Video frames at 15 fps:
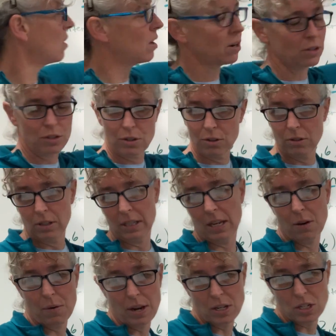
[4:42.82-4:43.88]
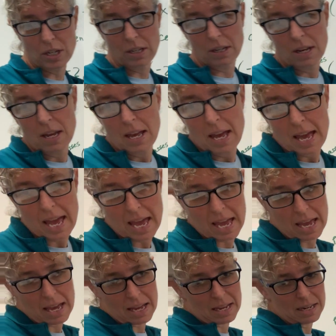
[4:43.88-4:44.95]
our circle equation
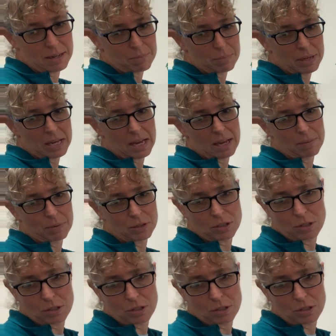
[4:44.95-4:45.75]
and be able,